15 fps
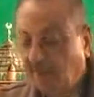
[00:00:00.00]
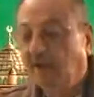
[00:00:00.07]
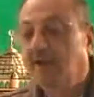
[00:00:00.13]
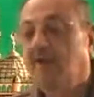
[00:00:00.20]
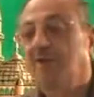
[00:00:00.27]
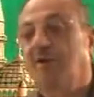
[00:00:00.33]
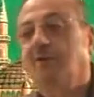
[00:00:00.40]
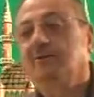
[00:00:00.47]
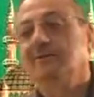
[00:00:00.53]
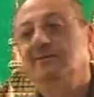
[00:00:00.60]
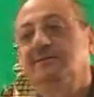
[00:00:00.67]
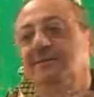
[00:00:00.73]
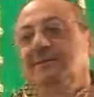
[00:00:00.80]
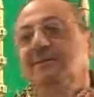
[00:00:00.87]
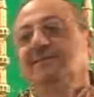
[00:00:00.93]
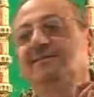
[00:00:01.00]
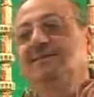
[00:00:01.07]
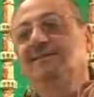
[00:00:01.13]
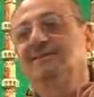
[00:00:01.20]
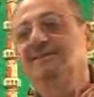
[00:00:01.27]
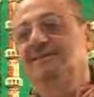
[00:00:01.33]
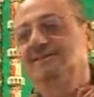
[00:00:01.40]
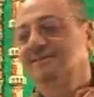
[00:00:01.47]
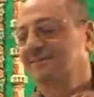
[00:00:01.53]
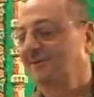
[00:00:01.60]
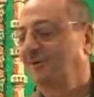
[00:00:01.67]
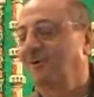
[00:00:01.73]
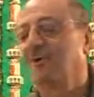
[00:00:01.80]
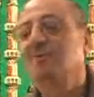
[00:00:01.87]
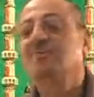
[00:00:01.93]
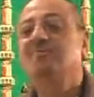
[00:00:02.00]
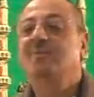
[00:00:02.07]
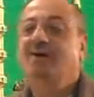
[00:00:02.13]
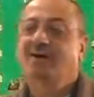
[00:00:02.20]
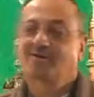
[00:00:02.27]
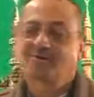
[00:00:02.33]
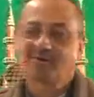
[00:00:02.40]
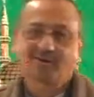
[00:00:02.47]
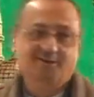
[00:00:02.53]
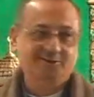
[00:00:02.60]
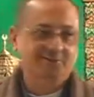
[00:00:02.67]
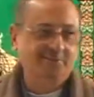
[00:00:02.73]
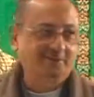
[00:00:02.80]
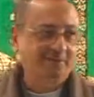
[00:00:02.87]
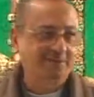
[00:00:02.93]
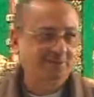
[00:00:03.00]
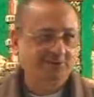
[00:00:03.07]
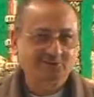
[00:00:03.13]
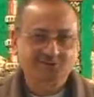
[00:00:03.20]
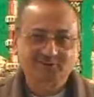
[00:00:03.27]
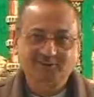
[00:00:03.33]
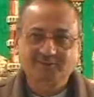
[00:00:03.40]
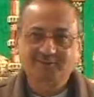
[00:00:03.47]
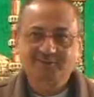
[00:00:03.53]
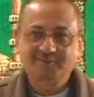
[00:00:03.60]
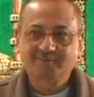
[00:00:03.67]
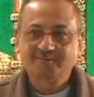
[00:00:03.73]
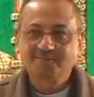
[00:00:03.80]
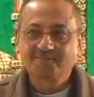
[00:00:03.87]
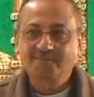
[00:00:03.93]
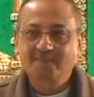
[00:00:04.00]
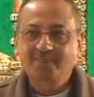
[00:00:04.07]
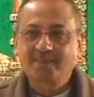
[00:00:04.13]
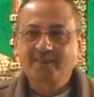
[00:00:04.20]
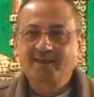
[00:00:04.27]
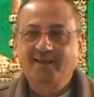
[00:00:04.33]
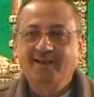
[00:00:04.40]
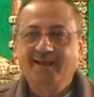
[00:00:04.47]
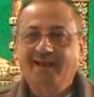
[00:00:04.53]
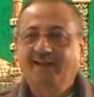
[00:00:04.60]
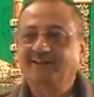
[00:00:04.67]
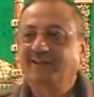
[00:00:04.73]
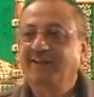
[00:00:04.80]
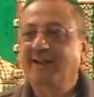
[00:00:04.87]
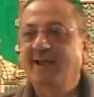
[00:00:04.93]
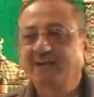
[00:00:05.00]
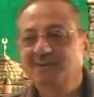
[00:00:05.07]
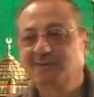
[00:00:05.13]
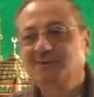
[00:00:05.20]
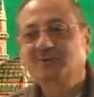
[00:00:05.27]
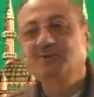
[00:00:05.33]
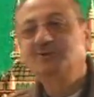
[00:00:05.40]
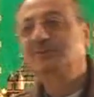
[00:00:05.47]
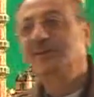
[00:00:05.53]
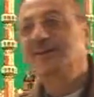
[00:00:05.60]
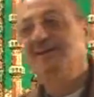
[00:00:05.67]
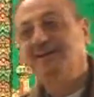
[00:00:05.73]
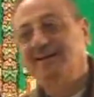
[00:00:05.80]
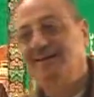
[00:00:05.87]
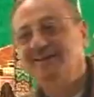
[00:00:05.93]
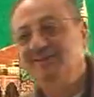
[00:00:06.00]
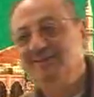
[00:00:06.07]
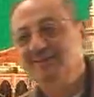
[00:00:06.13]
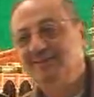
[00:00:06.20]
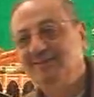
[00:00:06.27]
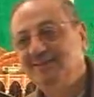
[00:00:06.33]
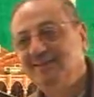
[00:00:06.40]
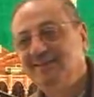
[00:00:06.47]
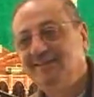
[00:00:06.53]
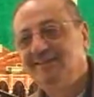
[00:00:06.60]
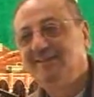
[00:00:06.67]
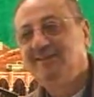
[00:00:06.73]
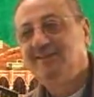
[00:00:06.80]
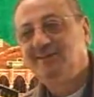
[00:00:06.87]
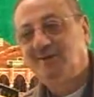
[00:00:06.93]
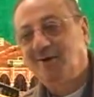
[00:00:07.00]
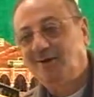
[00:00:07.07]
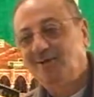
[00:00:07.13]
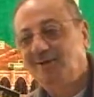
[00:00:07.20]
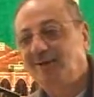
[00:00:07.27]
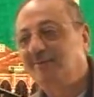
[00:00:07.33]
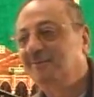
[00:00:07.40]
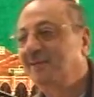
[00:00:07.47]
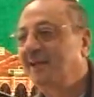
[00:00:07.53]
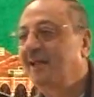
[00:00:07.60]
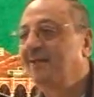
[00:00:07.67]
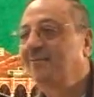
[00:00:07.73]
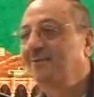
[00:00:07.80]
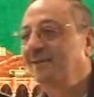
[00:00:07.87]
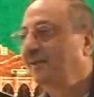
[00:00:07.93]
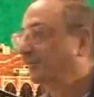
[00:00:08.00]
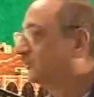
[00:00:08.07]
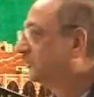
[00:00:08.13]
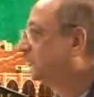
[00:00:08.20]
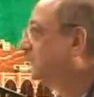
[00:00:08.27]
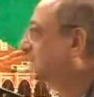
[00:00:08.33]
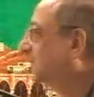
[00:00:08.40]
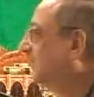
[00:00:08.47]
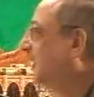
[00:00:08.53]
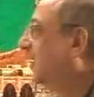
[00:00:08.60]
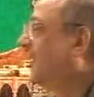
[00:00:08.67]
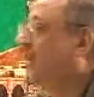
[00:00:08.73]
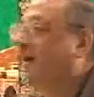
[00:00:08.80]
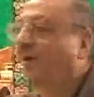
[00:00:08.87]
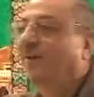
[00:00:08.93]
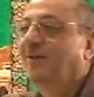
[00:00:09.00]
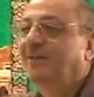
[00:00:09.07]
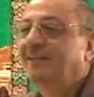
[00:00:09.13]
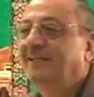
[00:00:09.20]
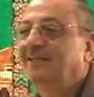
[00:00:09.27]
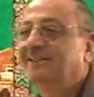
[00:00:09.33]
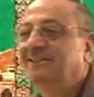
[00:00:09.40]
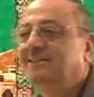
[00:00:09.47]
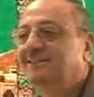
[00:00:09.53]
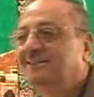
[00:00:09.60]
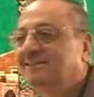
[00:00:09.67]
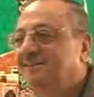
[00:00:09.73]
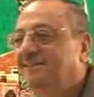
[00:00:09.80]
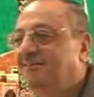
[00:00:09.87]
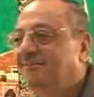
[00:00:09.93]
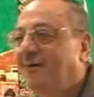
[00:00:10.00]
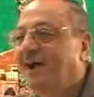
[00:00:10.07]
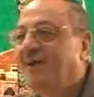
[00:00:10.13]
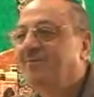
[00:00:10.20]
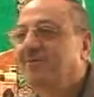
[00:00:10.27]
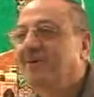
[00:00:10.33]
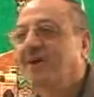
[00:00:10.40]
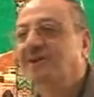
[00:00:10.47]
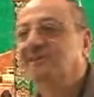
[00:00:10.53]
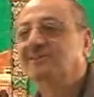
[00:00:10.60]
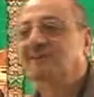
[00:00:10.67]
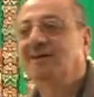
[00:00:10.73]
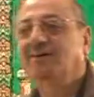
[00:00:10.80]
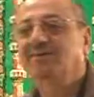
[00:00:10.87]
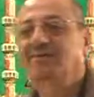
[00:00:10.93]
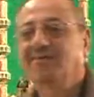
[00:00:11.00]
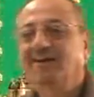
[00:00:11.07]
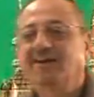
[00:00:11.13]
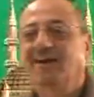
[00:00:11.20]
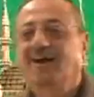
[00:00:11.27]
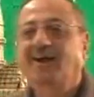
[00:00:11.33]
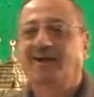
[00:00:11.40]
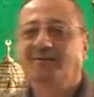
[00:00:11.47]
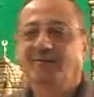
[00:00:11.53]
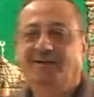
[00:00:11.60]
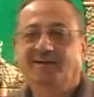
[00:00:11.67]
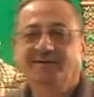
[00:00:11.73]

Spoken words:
Now this is so marvelous, brothers and sisters. In the next 2 sentences, Dr. Abdurrahim gives you all these 5 kinds of khabar.